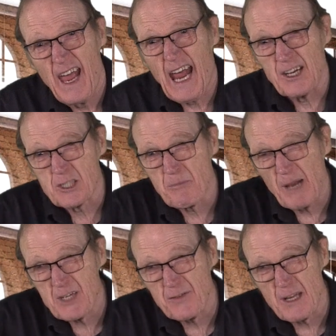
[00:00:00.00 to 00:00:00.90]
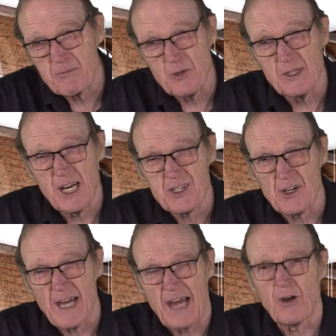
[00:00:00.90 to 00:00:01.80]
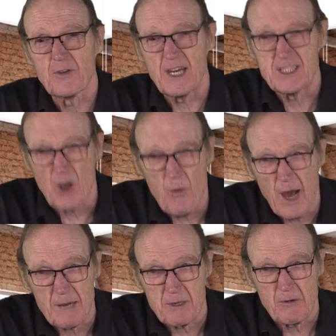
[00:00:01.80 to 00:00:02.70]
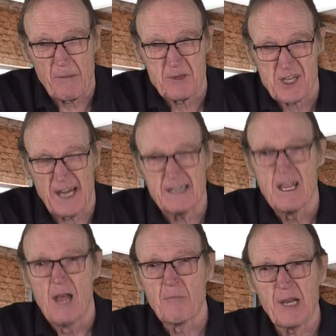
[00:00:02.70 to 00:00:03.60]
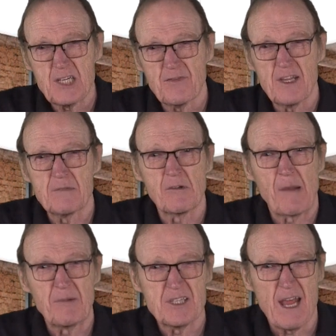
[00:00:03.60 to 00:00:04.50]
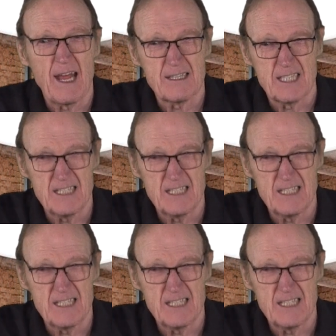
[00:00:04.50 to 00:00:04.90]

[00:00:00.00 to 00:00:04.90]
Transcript: and there's a place for them to initial that, or they don't want to be represented, place for them to